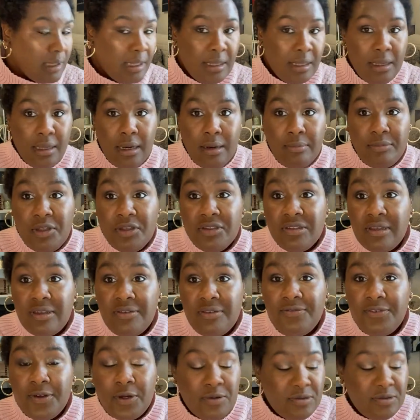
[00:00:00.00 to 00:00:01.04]
And I'm using
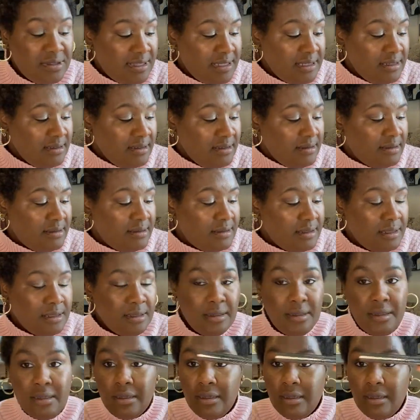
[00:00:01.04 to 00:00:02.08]
Faux Cils
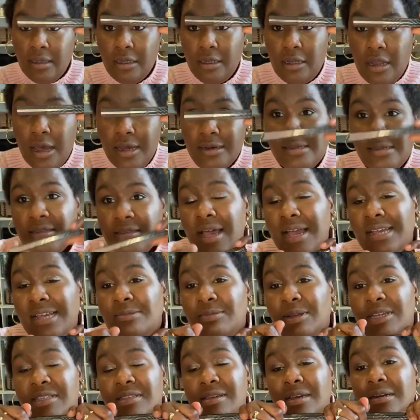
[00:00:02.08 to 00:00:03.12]
Longest Lash
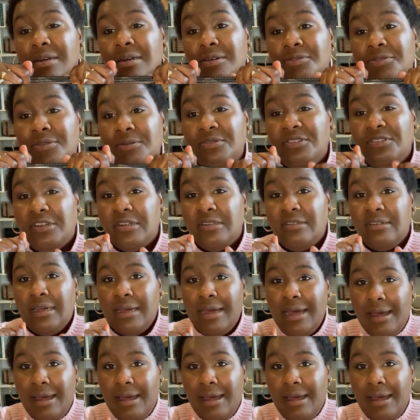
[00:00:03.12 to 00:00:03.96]
Mascara from Shantikai.